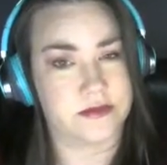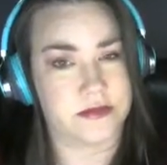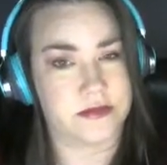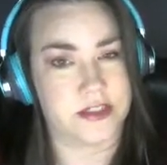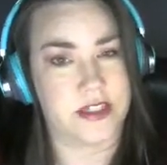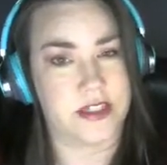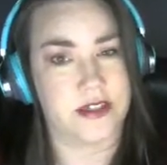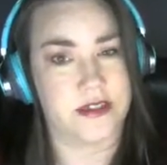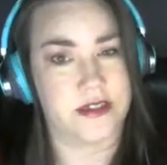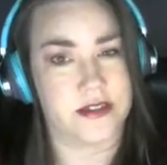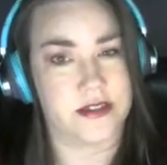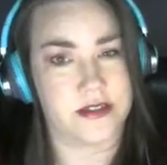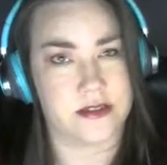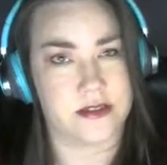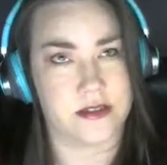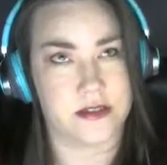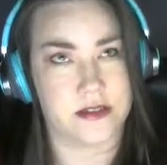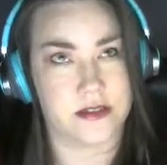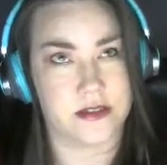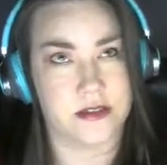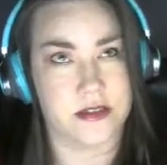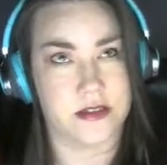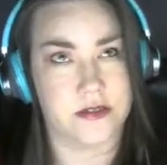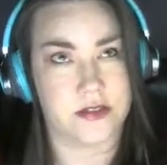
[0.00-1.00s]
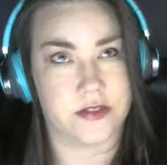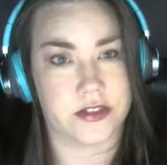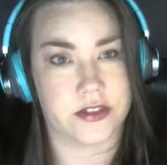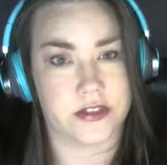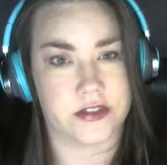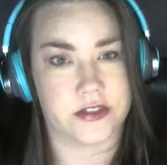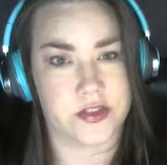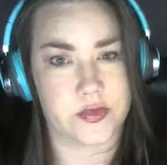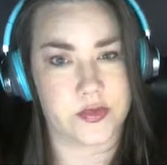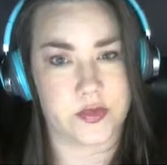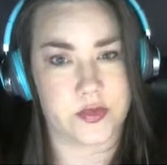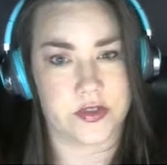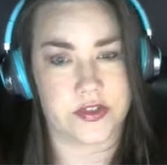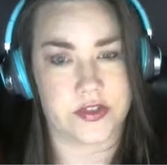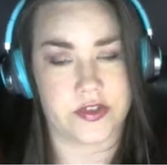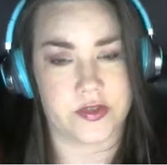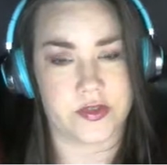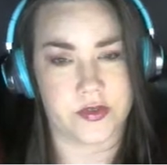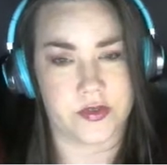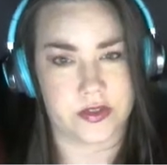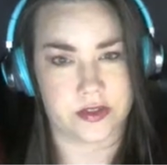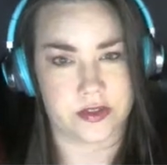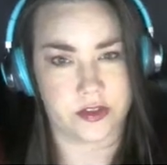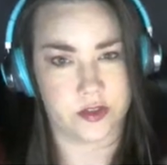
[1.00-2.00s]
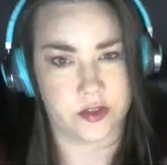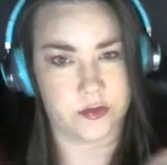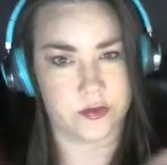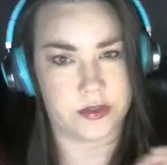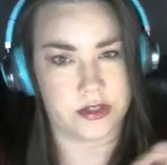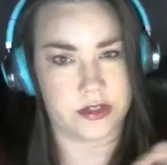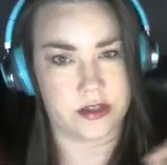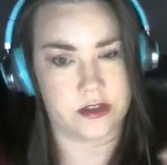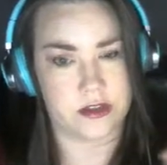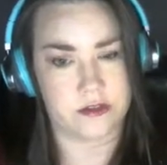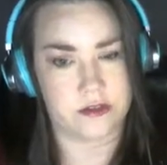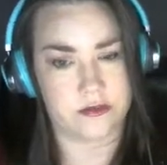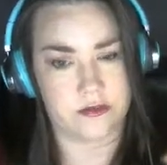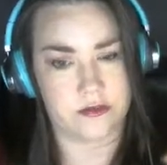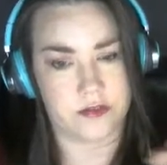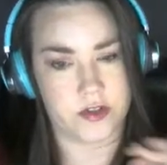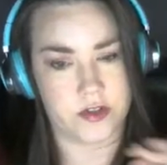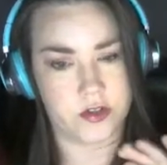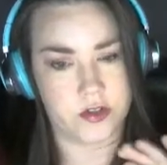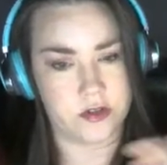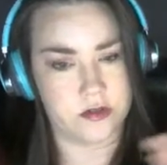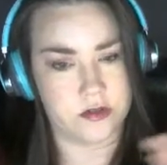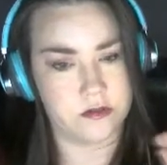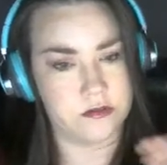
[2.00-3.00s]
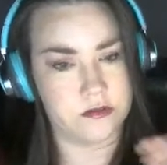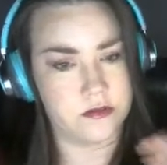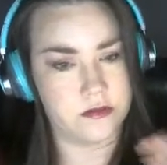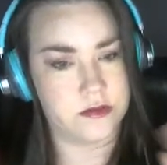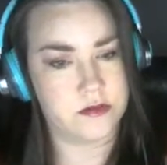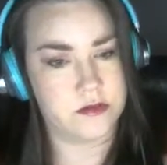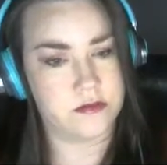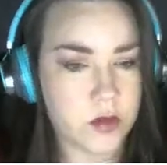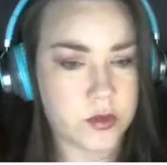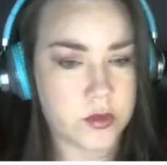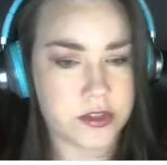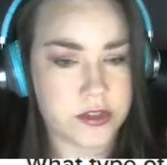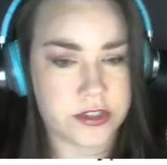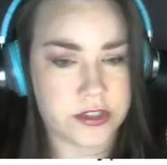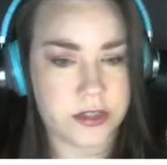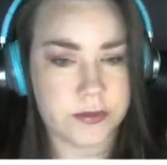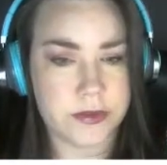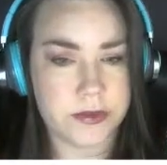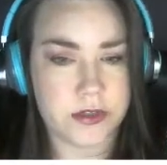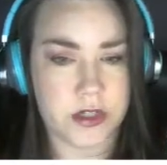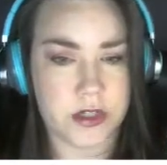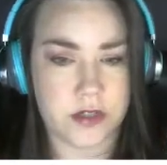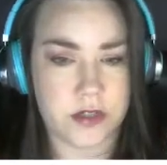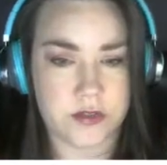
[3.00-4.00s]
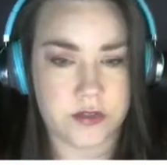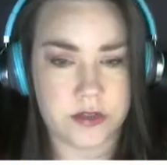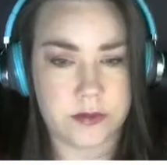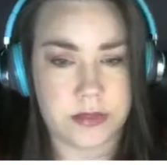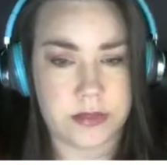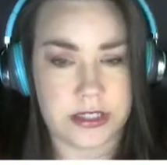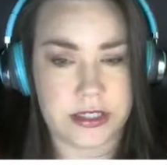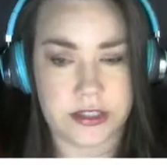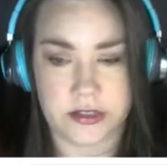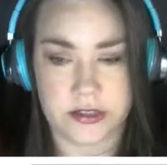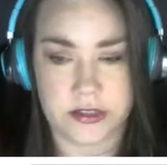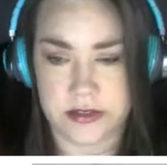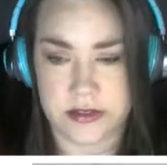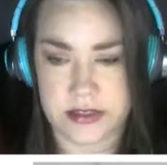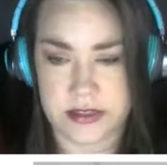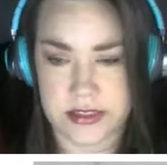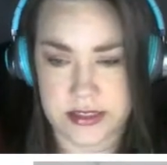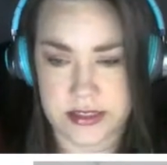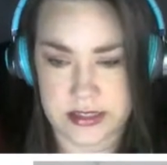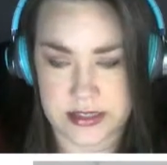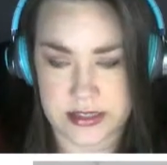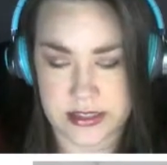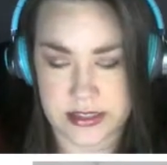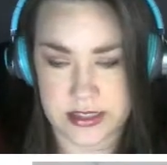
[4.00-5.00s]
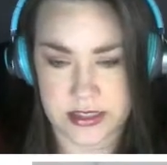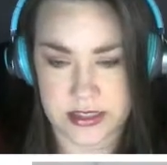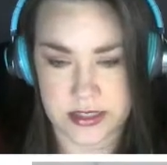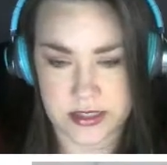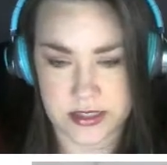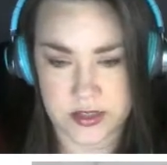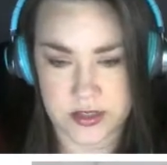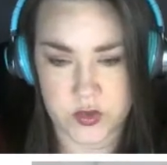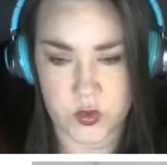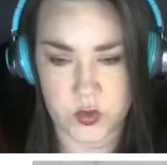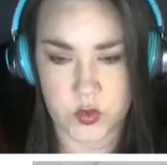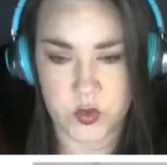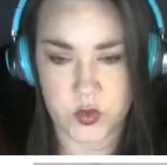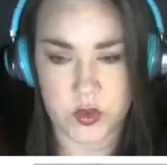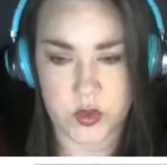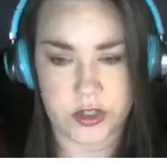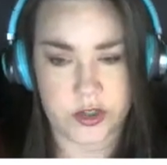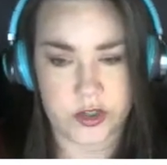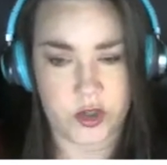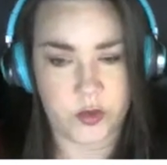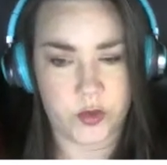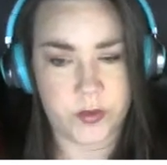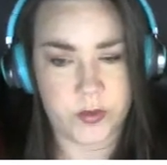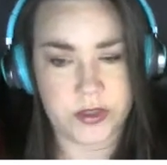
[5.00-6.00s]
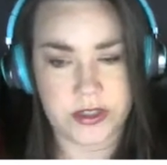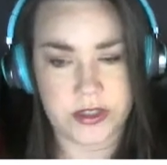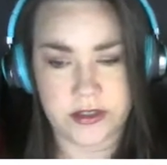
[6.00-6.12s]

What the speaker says: yes, I love a good espresso with a little bit of that foam. What type of coffee maker is this? Ooh, I hope I